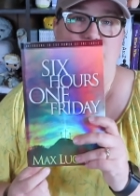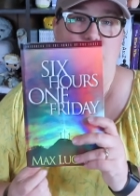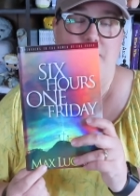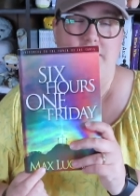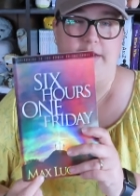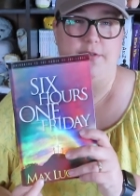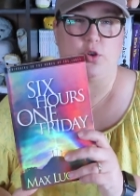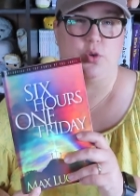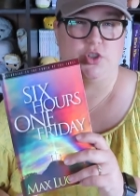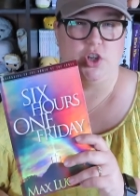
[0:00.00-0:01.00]
is one of my favorite
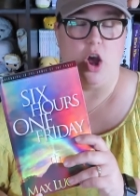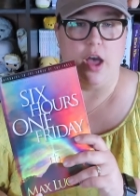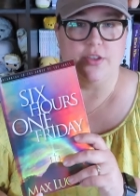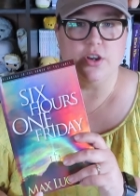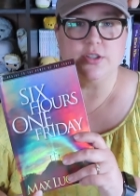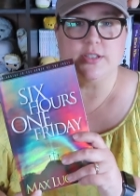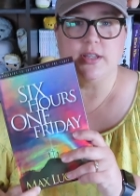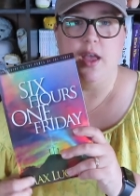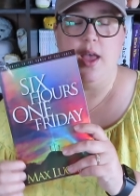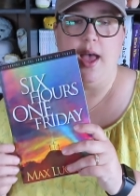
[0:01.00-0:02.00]
Christian authors
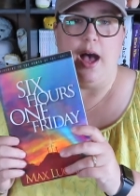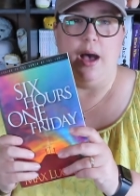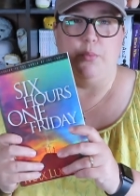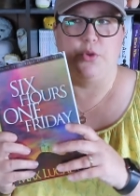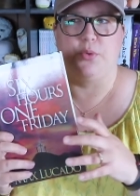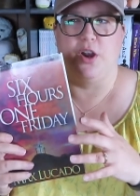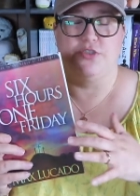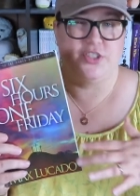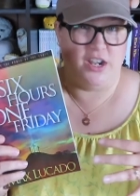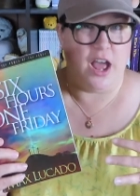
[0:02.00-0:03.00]
with
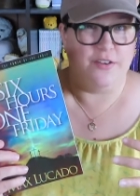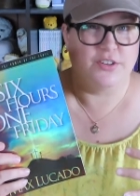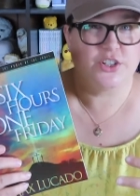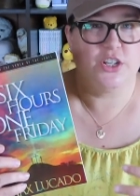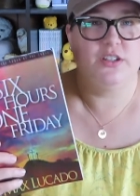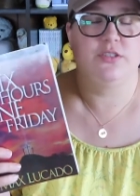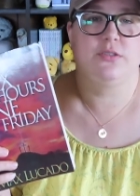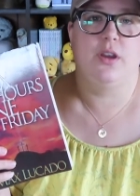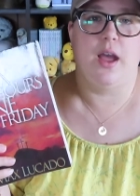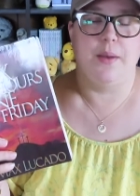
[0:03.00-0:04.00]
regards to nonfiction
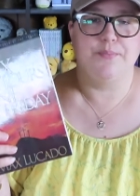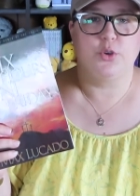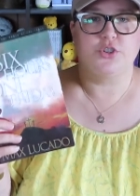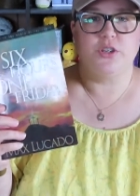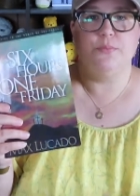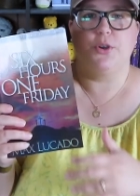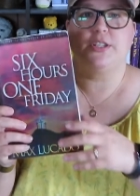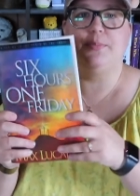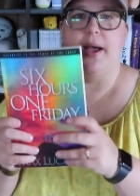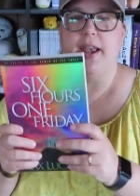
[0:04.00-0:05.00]
Christian
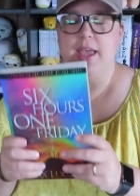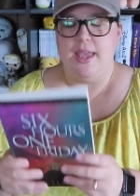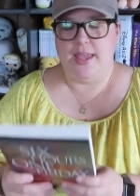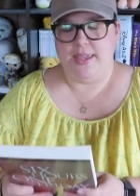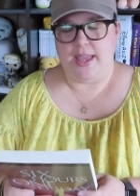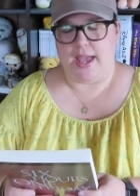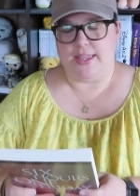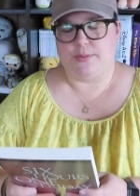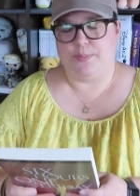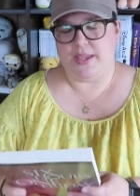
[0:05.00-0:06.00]
books. But yeah,
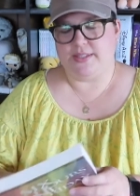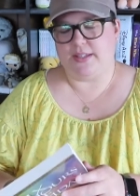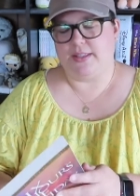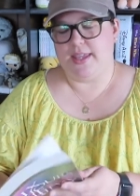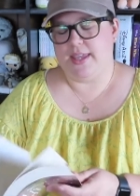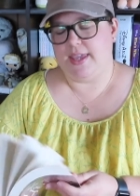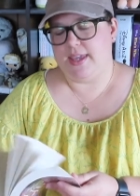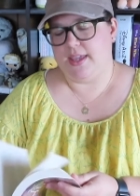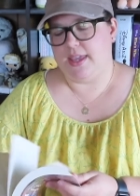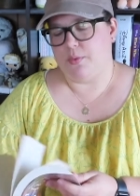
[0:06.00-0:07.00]
it's basically,
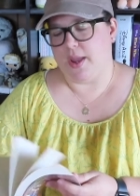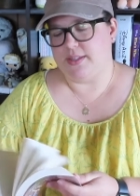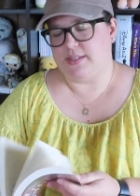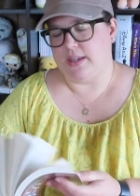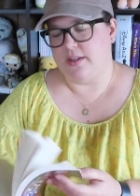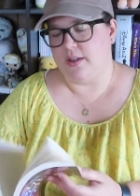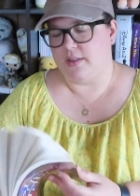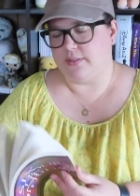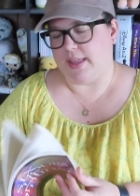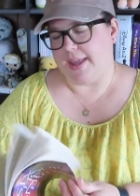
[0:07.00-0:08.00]
he writes in
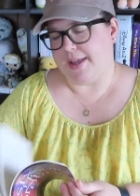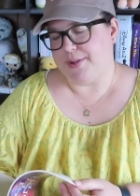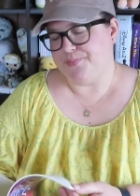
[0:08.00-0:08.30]
like